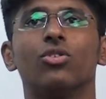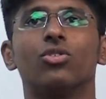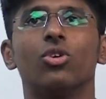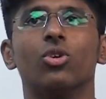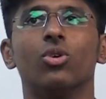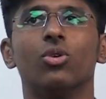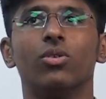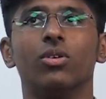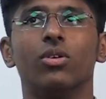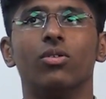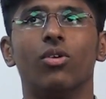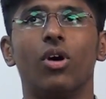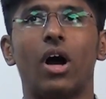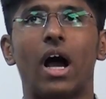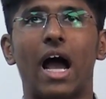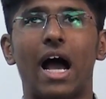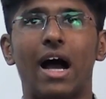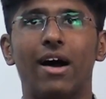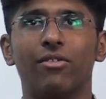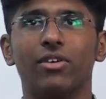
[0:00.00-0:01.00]
So
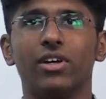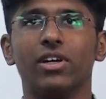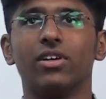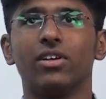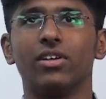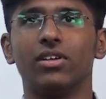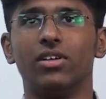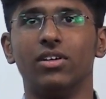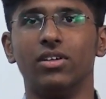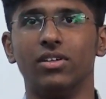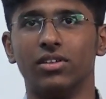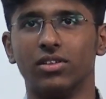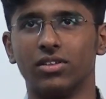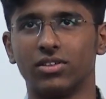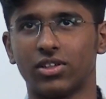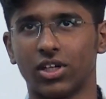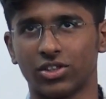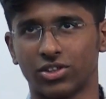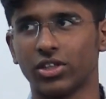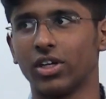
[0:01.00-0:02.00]
having
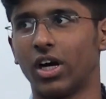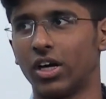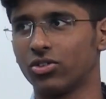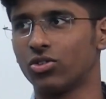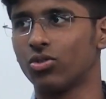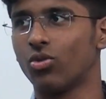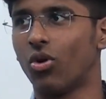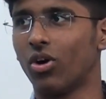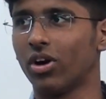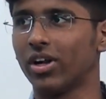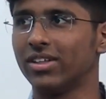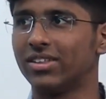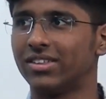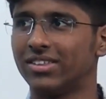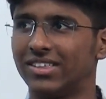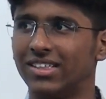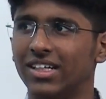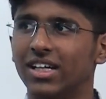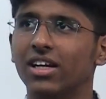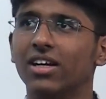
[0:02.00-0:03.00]
such a young squad
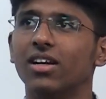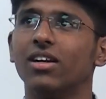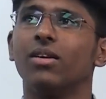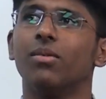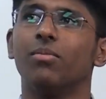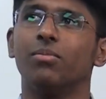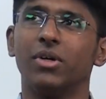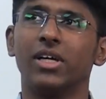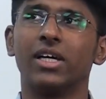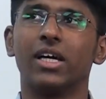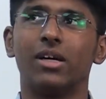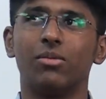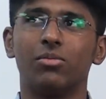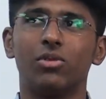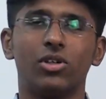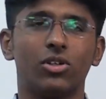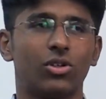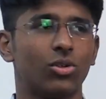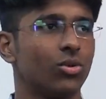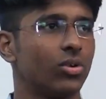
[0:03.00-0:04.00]
and still being
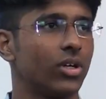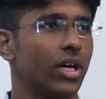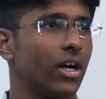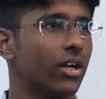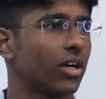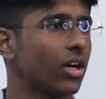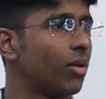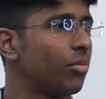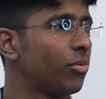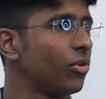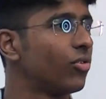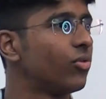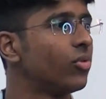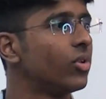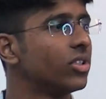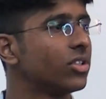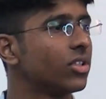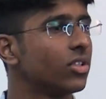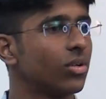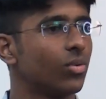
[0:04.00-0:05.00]
able to get a couple
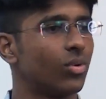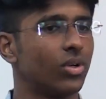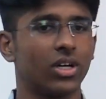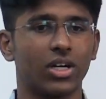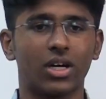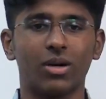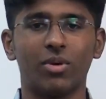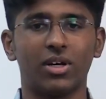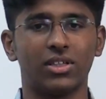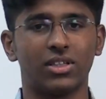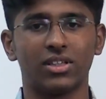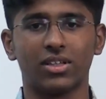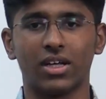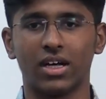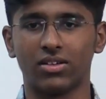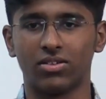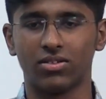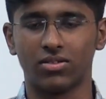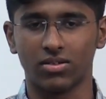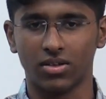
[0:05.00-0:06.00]
of wins in the World Cup, I
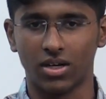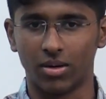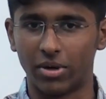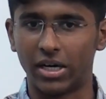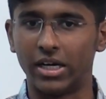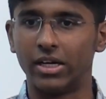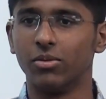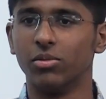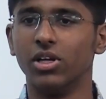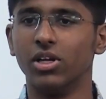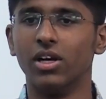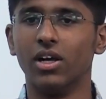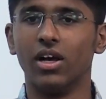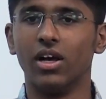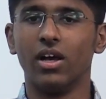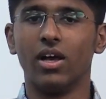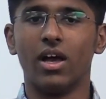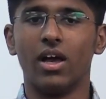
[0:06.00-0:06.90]
think that's commendable.